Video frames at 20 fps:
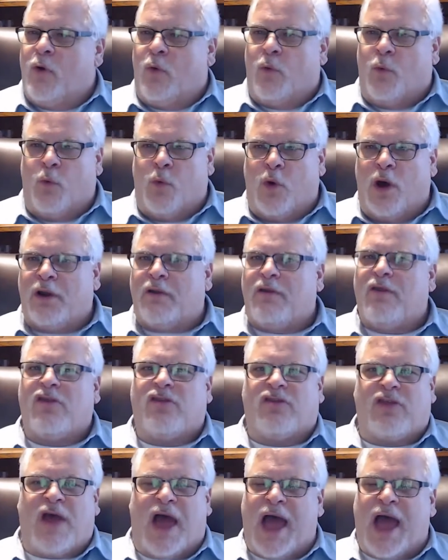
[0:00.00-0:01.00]
What are the
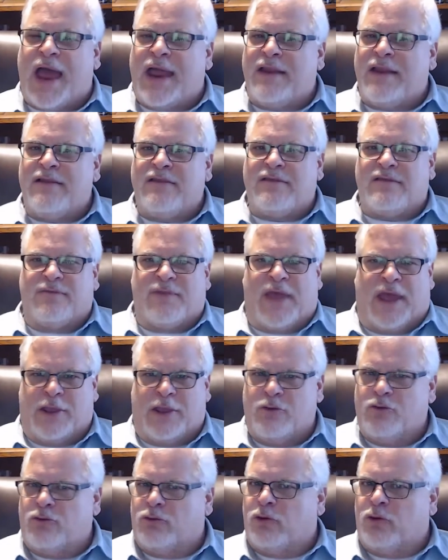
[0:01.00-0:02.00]
signs that
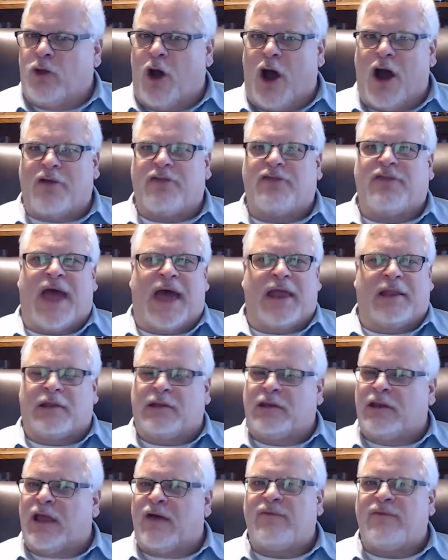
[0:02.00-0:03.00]
you lost that
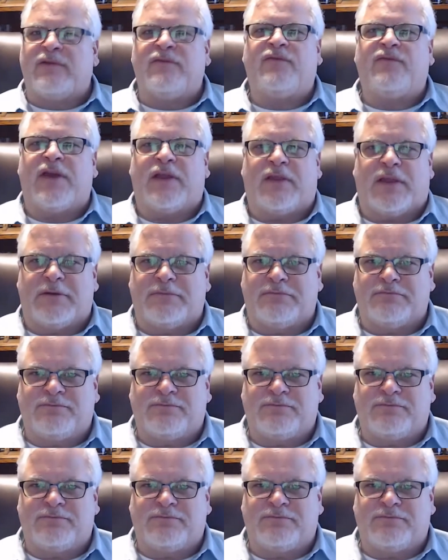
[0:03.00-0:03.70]
love and feeling?